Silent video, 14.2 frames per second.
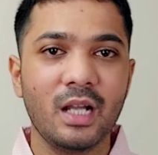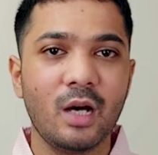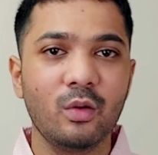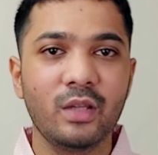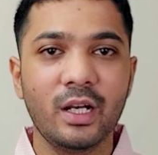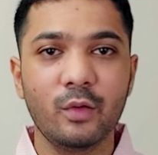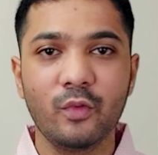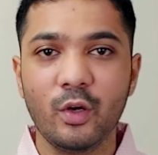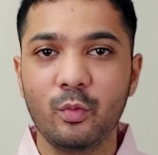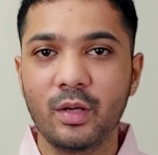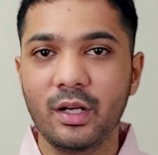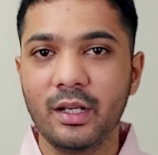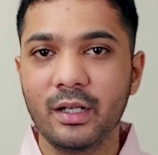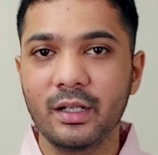now that we have
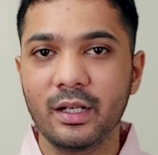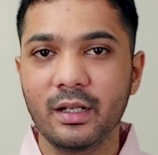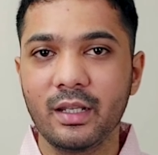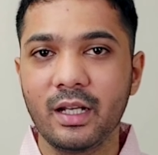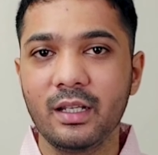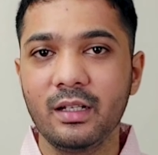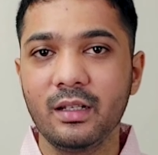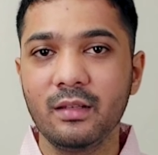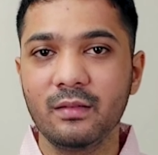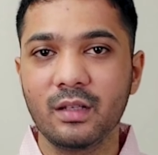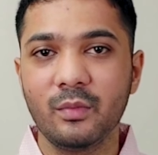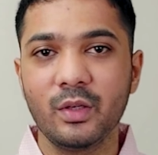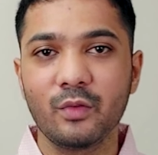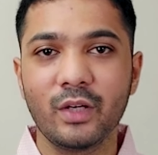predicted that in this
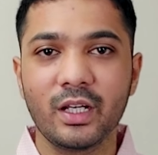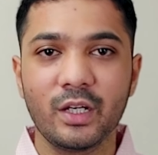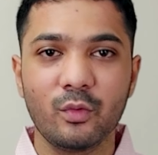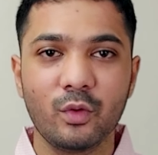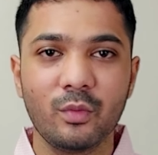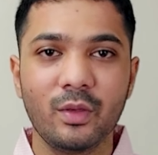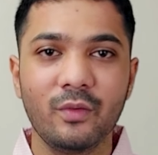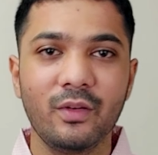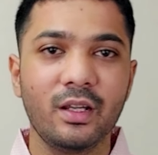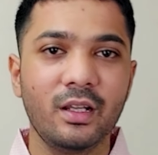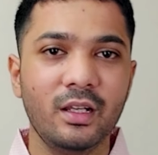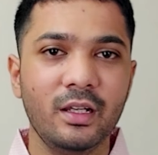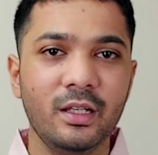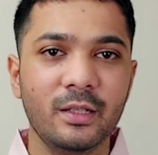coming week it will be
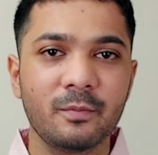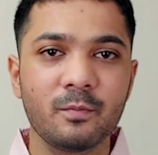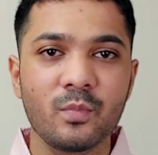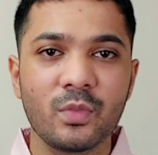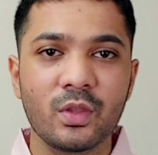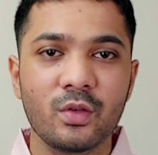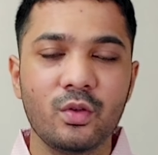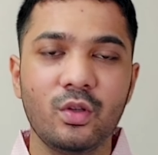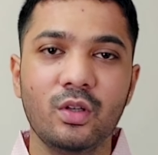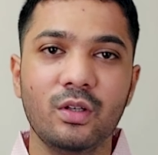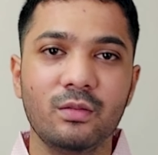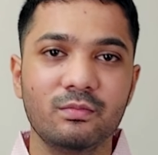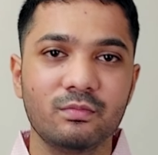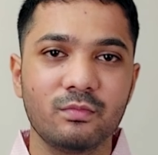really, you
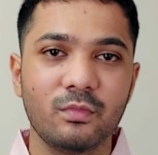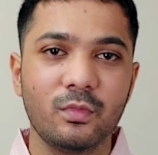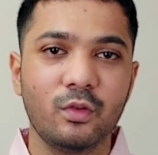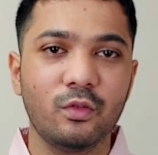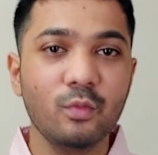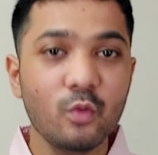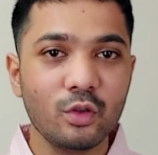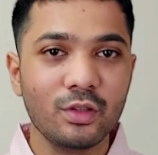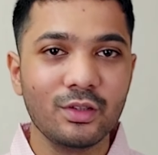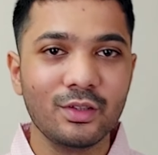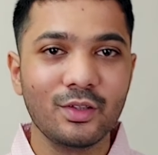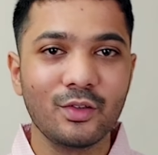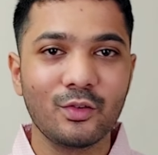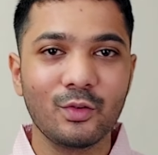know, smooth.
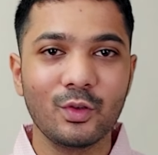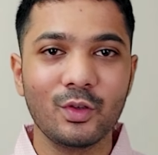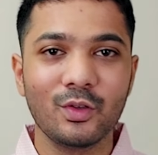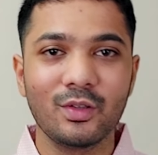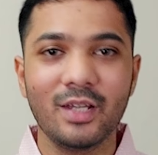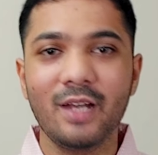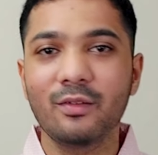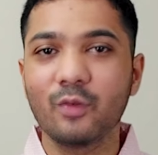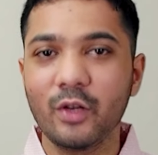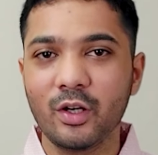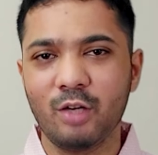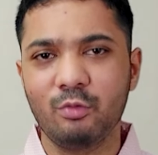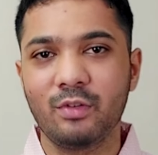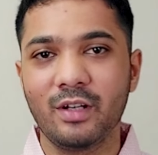So that's
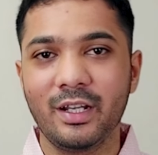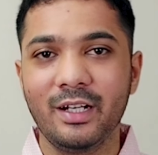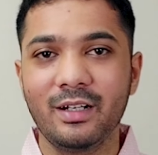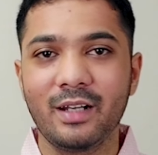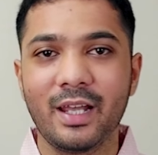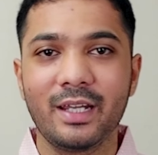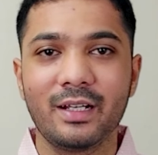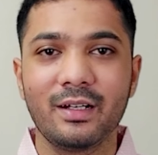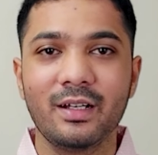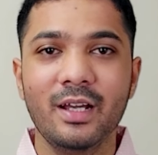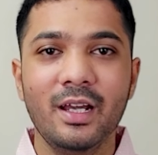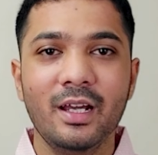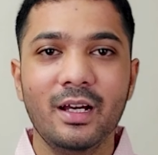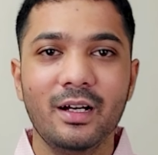going out great. Like
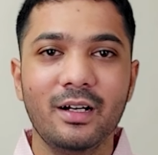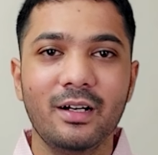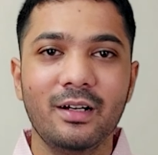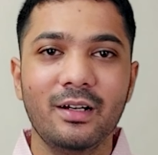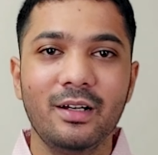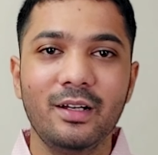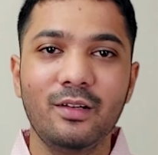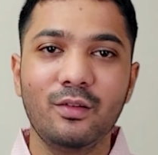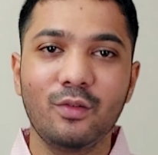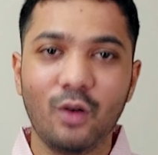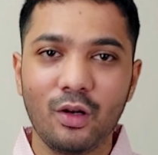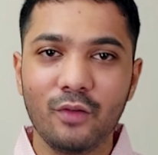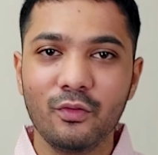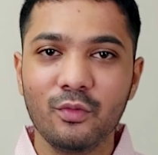uh, it's
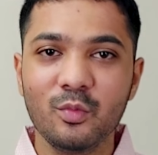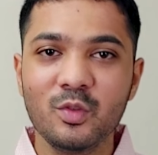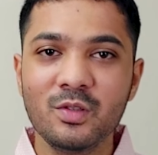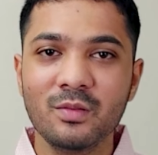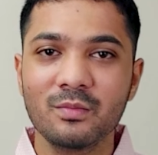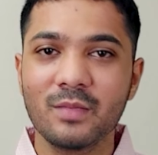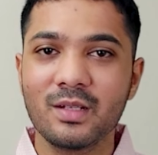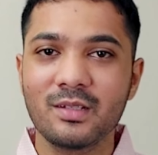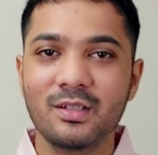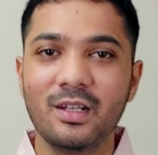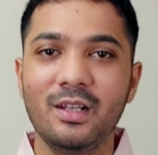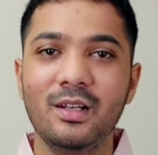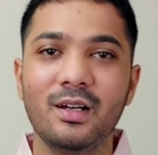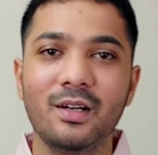sort of smooth, but
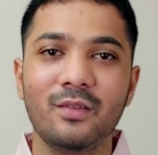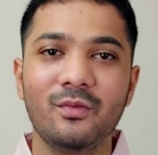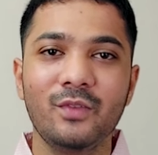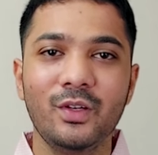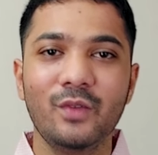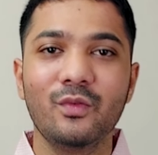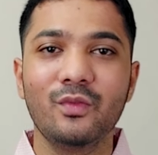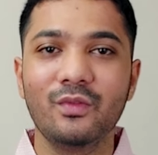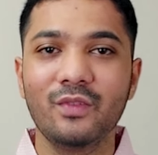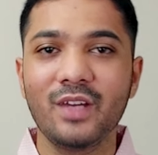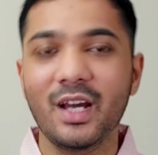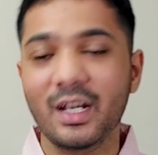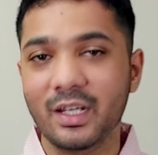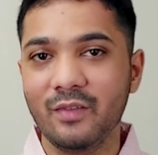still uh, we
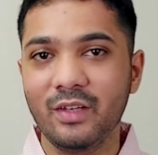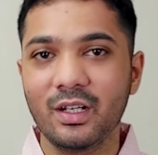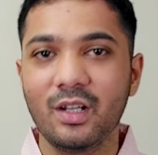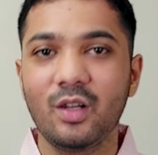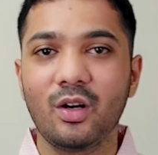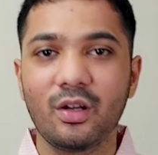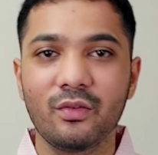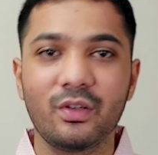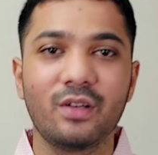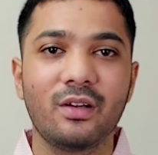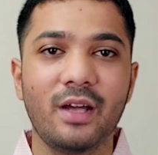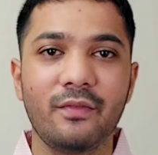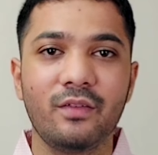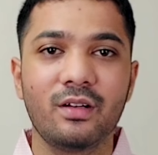we are giving a lot of
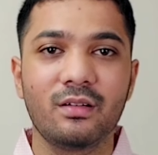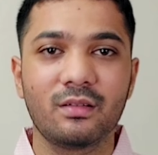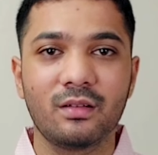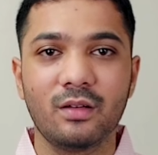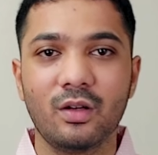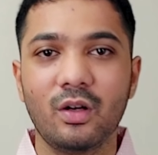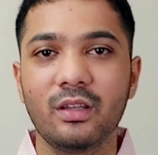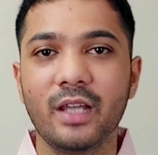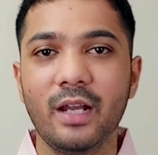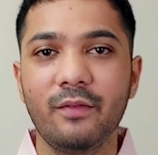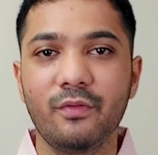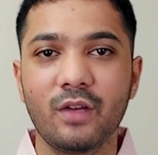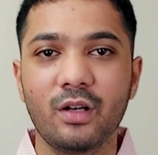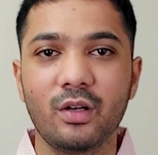our efforts on
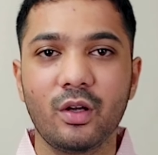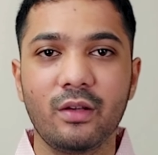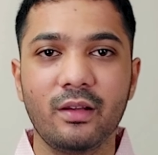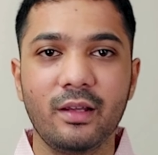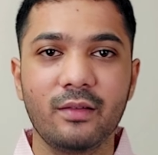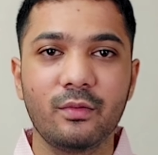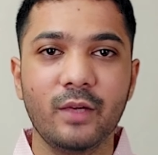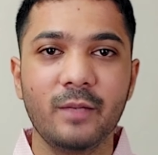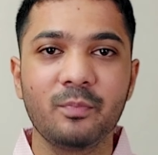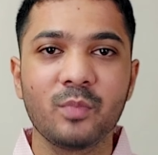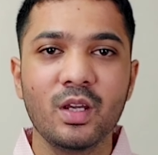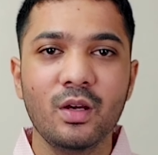that front all as well.